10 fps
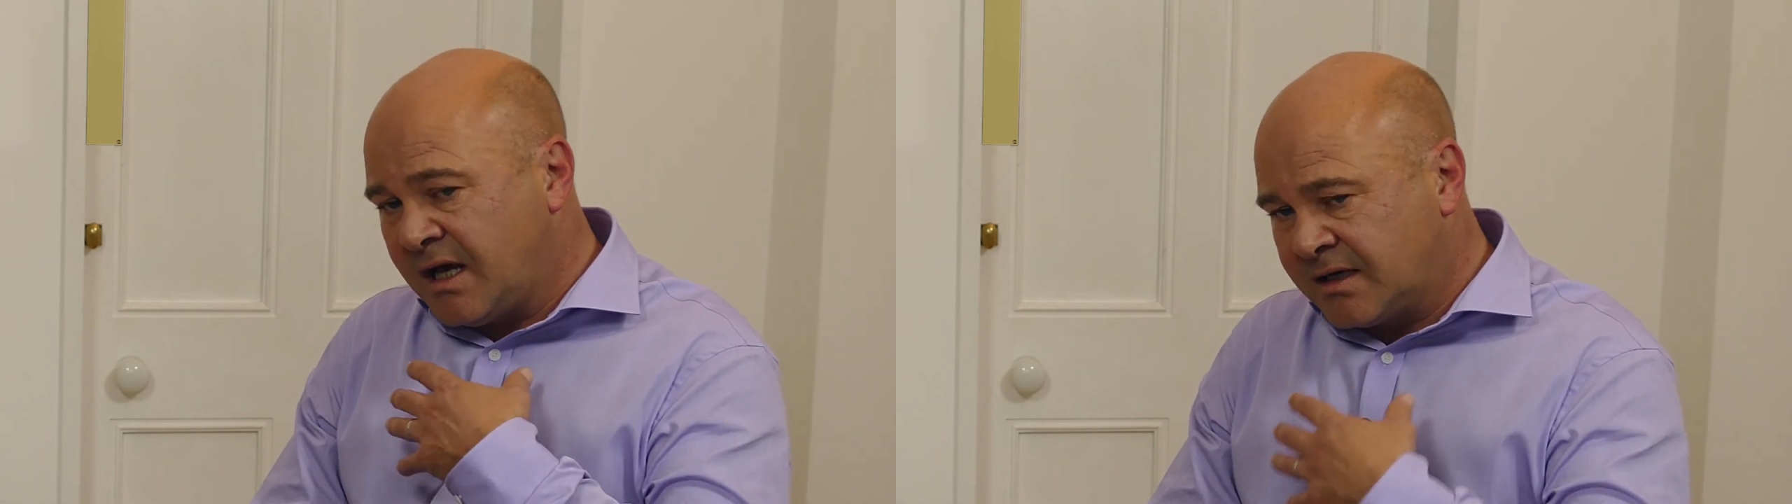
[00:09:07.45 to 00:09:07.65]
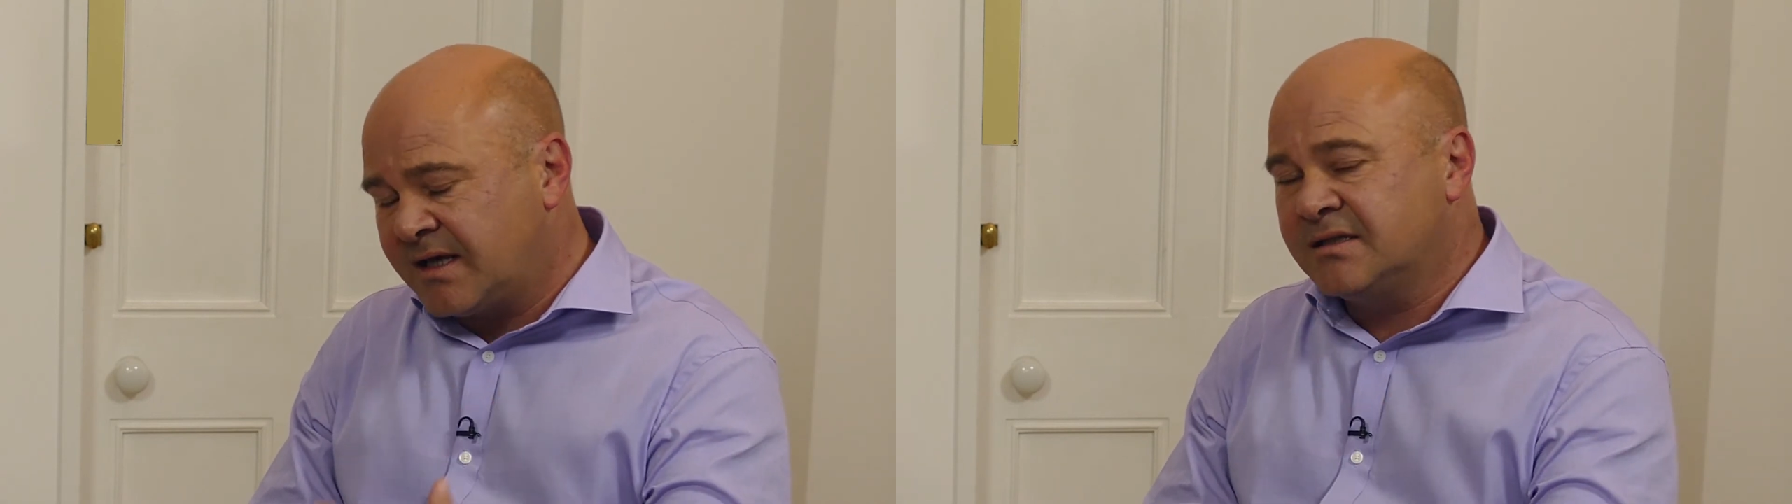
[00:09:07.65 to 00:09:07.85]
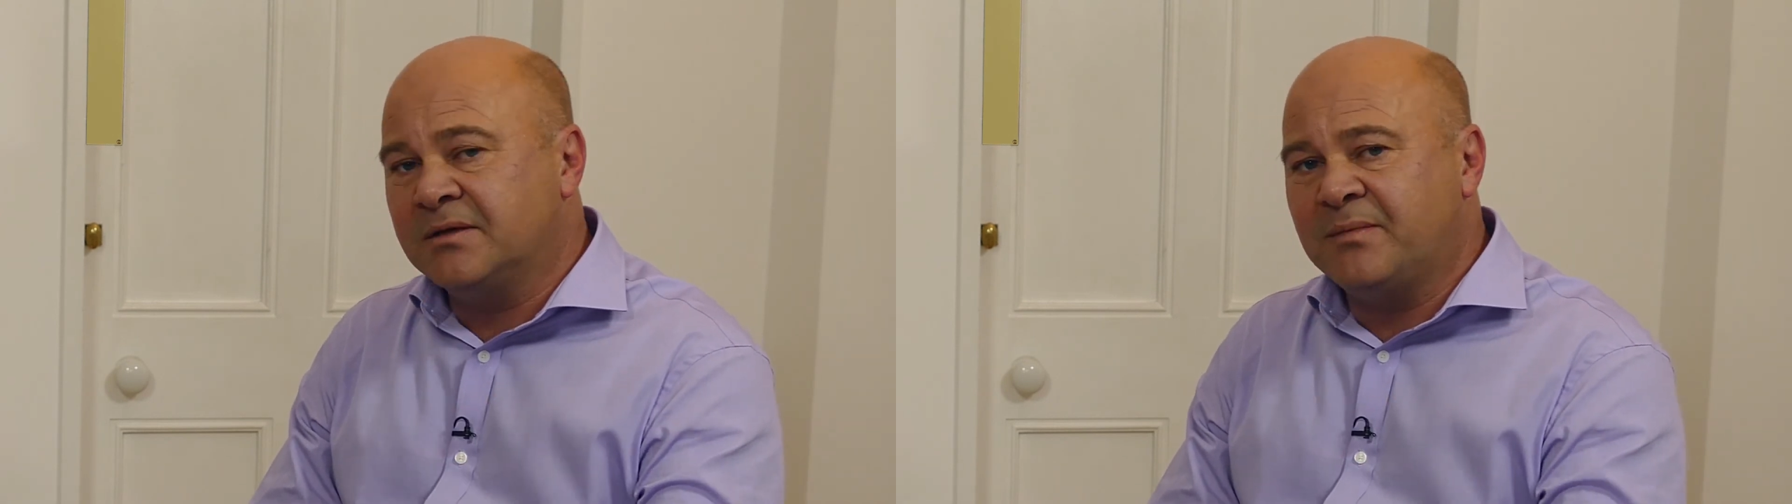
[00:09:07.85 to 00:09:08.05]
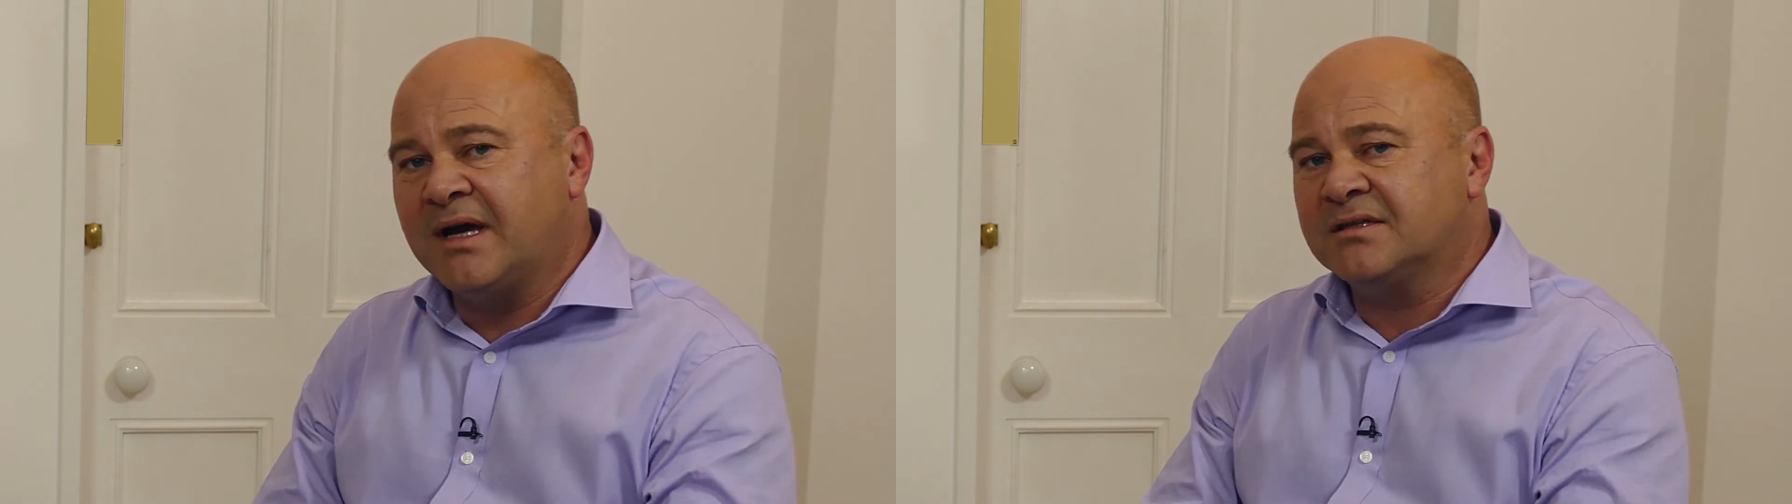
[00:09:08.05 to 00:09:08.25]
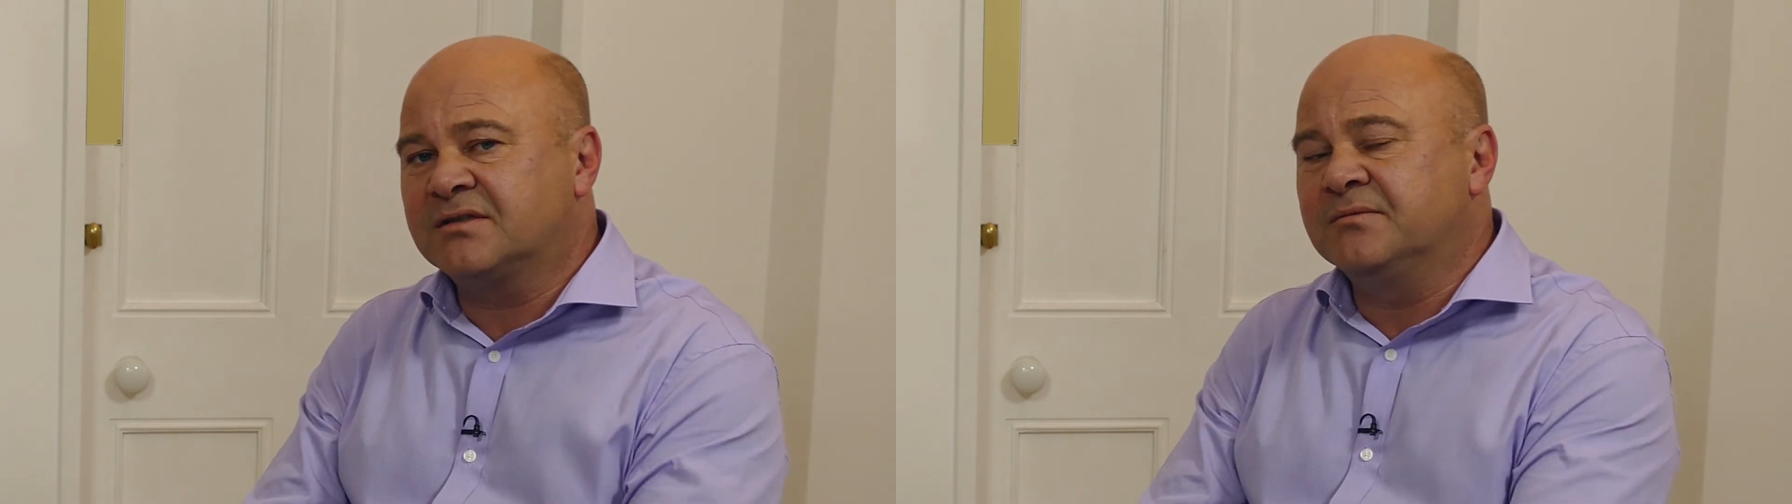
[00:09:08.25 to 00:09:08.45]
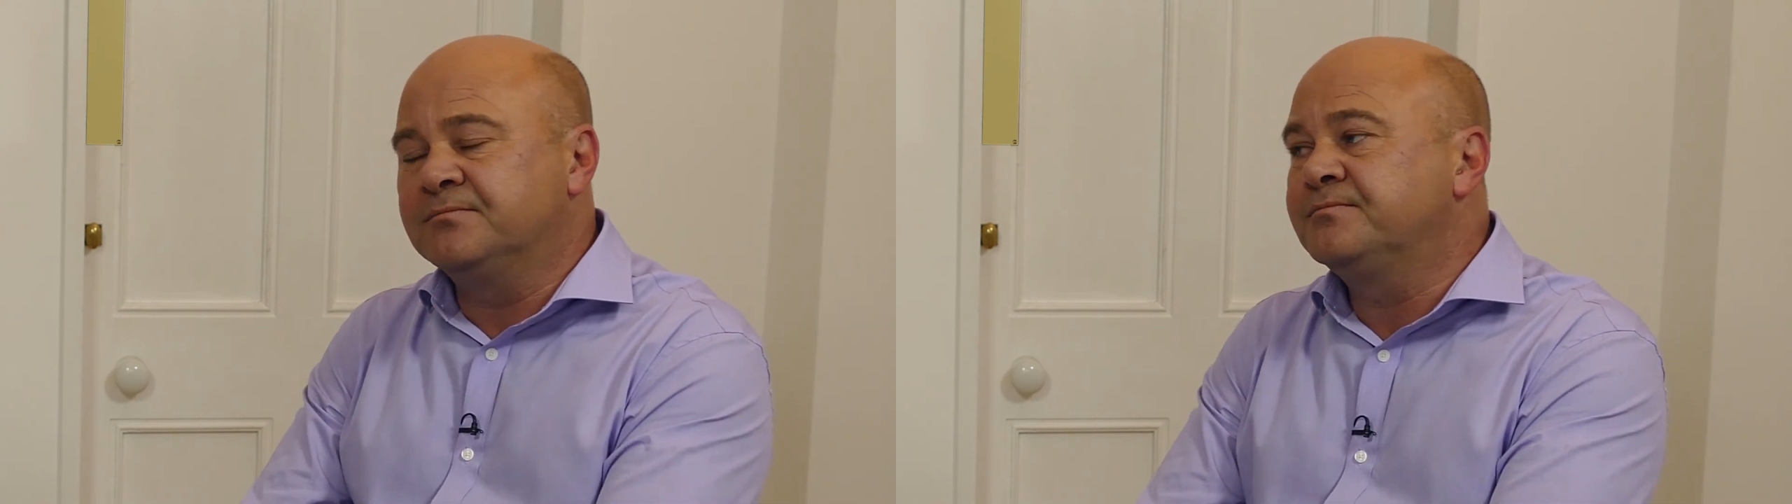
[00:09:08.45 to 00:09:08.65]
and getting past them.